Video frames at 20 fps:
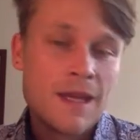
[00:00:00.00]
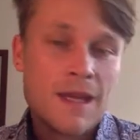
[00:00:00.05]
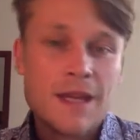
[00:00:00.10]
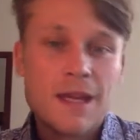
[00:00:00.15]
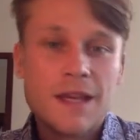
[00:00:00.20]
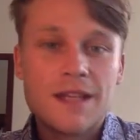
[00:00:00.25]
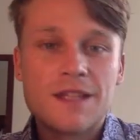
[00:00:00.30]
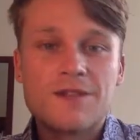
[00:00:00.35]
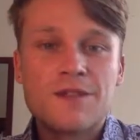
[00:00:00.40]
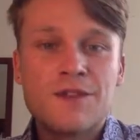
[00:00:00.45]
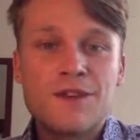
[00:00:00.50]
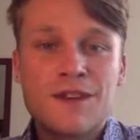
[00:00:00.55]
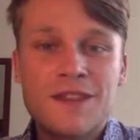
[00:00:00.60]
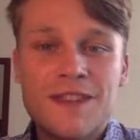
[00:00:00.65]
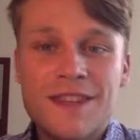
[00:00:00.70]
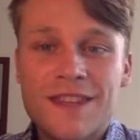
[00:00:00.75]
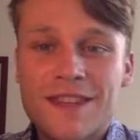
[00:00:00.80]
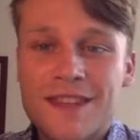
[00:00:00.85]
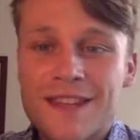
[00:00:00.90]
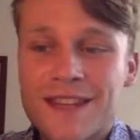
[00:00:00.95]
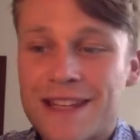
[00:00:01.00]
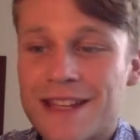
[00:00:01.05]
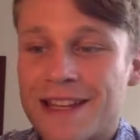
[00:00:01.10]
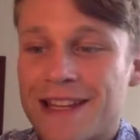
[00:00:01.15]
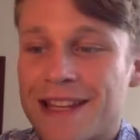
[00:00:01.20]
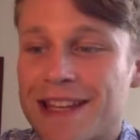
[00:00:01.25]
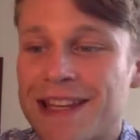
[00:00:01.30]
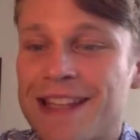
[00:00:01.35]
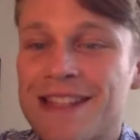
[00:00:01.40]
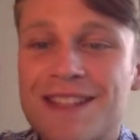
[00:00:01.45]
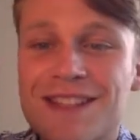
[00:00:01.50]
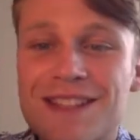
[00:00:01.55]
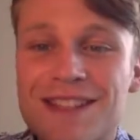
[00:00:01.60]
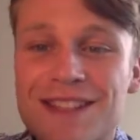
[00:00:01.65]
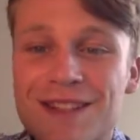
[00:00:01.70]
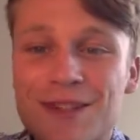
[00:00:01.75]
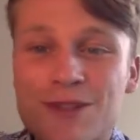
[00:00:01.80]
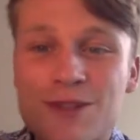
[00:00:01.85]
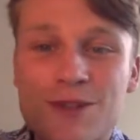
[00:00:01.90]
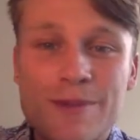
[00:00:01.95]
It's funny that in
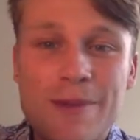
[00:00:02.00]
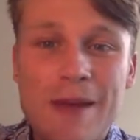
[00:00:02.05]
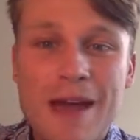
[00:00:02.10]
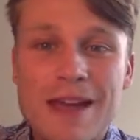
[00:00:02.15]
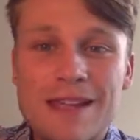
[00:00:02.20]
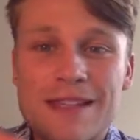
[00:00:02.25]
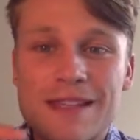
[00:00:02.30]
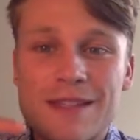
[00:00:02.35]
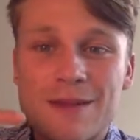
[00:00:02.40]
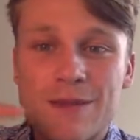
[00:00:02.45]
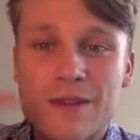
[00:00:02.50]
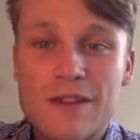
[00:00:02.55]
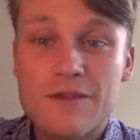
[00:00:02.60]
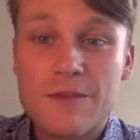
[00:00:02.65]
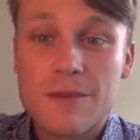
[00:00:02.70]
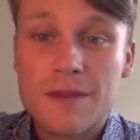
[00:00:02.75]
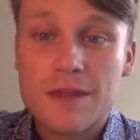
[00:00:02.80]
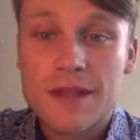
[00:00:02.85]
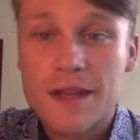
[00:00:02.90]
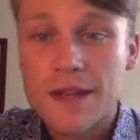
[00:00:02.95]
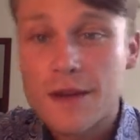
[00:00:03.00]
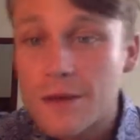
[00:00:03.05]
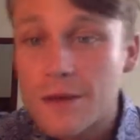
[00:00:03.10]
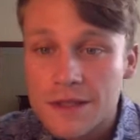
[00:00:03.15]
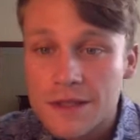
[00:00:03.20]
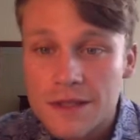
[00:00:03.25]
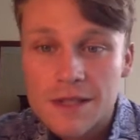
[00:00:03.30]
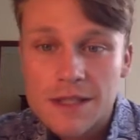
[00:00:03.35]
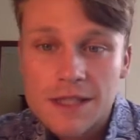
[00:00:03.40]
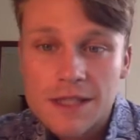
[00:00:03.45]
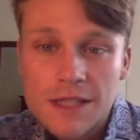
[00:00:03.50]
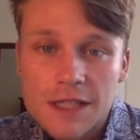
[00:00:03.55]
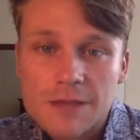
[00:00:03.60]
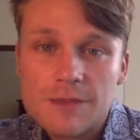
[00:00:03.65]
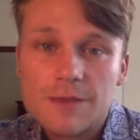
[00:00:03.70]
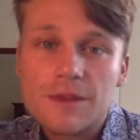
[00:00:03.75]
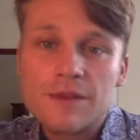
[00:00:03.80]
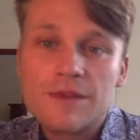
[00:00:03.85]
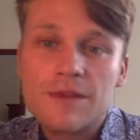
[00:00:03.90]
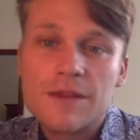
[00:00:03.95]
years past, when I've been like, an
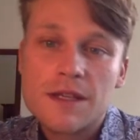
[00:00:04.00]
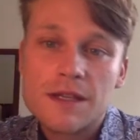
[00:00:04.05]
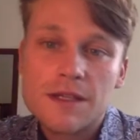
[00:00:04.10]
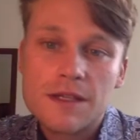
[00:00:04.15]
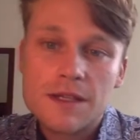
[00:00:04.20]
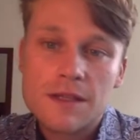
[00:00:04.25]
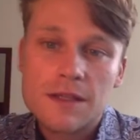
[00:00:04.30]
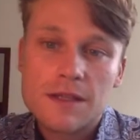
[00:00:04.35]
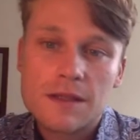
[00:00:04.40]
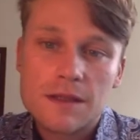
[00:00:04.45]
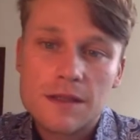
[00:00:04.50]
example of this?